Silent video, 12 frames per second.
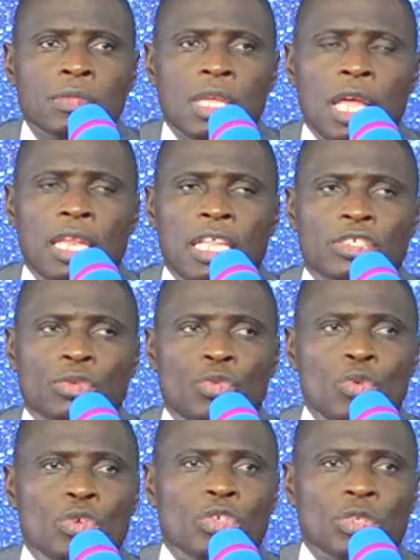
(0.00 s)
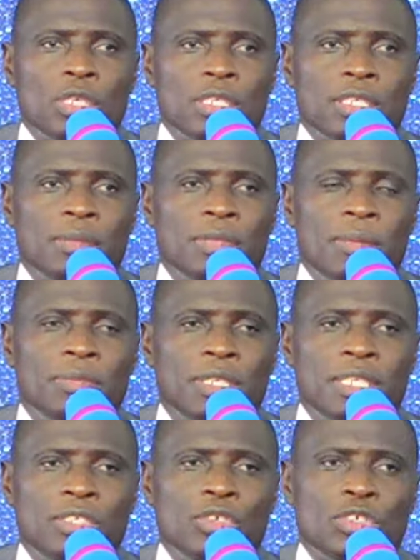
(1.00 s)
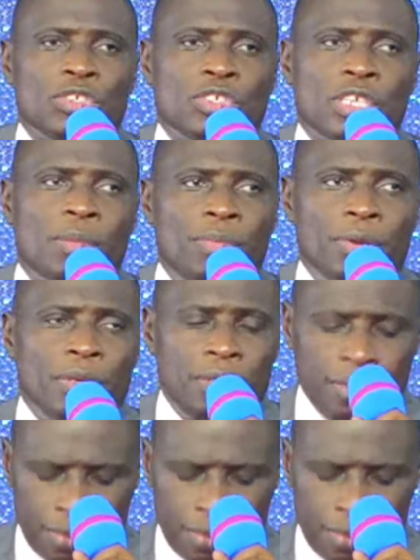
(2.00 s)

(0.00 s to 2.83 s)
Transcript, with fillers: And this root sometimes is so stubborn